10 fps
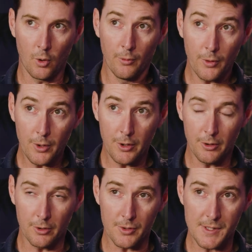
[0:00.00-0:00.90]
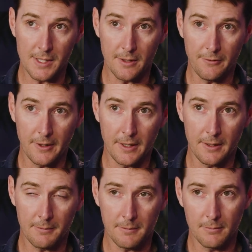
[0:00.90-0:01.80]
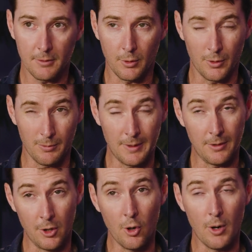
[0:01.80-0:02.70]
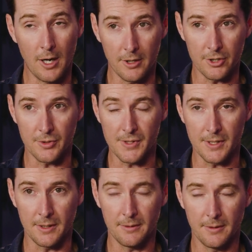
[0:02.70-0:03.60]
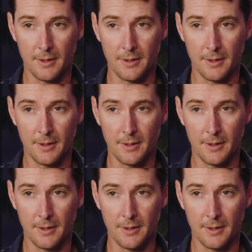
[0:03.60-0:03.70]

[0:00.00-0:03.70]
Over the years, the FAA, or NOAA, I should say,